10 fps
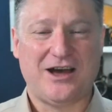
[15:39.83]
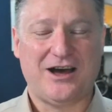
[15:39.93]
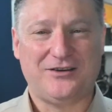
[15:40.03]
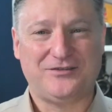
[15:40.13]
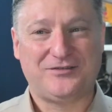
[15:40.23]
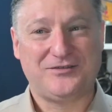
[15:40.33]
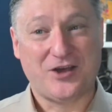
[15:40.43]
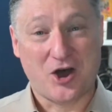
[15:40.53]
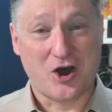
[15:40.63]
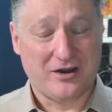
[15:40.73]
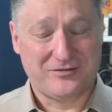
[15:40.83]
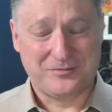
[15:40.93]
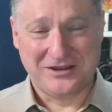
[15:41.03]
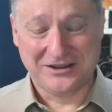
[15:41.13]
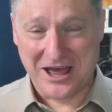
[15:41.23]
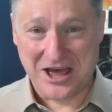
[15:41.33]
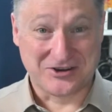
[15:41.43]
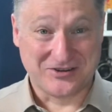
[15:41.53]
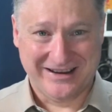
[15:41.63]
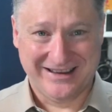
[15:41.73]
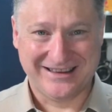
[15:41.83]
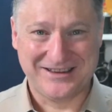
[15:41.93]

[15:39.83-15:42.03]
of the RFP lottery.